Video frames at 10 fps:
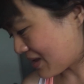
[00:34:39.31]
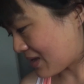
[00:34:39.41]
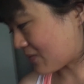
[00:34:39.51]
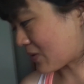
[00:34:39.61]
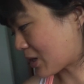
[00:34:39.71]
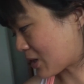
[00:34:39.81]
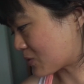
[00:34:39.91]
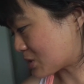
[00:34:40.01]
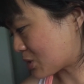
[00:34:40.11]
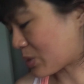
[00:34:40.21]
if I can't
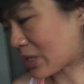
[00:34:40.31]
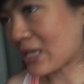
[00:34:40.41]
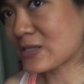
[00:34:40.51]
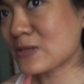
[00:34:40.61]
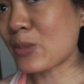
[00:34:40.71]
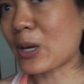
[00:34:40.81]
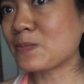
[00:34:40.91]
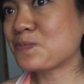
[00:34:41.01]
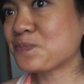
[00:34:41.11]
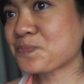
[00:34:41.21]
reach the plants. But
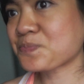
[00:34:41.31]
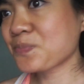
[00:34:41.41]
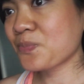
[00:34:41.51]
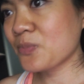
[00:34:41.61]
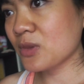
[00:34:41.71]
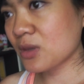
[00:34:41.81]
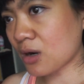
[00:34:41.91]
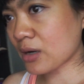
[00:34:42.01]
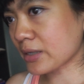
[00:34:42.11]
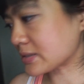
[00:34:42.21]

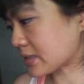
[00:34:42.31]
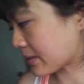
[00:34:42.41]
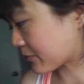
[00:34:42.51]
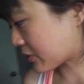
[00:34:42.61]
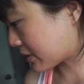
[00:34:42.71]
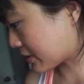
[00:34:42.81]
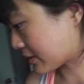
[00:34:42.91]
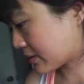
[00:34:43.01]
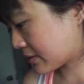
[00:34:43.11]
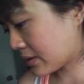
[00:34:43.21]
all right, I'm gonna
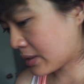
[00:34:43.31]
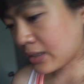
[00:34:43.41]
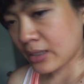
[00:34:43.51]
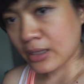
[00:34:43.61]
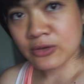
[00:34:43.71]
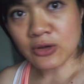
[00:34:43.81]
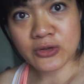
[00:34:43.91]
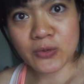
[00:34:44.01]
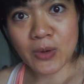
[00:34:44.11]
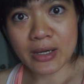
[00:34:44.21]
talk
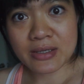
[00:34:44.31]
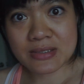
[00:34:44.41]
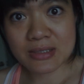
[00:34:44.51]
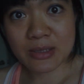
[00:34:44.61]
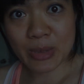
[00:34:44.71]
to you guys in a